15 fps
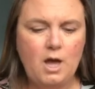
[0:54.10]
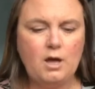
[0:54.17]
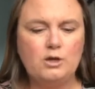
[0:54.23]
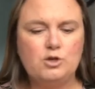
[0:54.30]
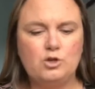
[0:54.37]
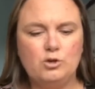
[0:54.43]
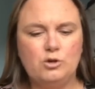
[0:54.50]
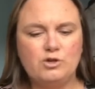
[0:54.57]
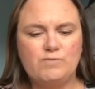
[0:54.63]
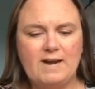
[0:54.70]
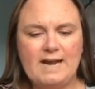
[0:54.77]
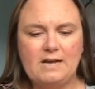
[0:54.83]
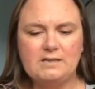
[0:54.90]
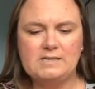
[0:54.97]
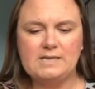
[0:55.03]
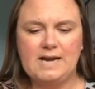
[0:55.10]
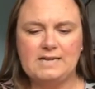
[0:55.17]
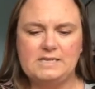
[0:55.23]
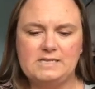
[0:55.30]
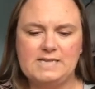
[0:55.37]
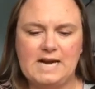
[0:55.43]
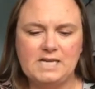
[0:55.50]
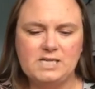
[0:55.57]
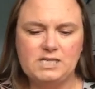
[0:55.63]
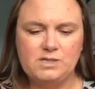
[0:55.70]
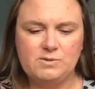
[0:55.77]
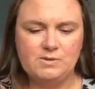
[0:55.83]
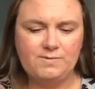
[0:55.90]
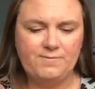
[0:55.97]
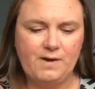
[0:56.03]
George ran outside and dashed into
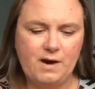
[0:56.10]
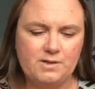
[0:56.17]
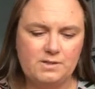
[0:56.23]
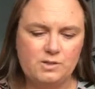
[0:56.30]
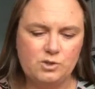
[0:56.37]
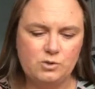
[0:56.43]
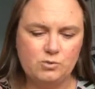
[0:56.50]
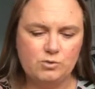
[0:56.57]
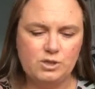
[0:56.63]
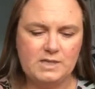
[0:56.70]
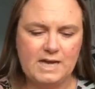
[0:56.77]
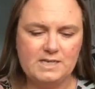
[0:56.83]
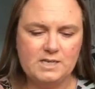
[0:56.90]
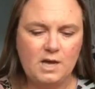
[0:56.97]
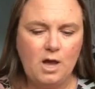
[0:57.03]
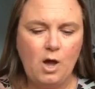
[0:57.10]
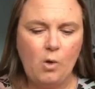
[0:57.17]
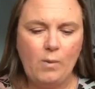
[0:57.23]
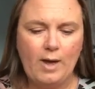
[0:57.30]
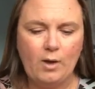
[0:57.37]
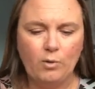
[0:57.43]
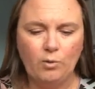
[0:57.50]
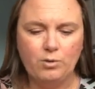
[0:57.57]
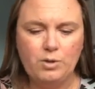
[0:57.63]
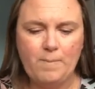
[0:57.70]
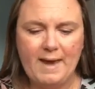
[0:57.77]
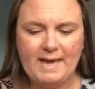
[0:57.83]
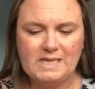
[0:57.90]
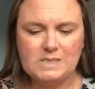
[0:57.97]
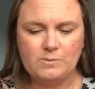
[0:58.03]
his father's tool shed where all the
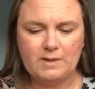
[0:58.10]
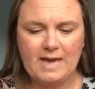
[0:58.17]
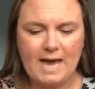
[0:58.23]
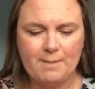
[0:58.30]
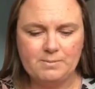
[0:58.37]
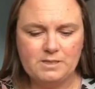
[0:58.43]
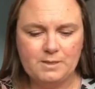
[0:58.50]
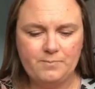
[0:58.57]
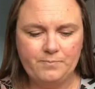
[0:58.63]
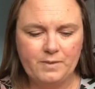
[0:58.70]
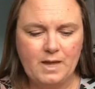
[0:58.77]
paints were kept.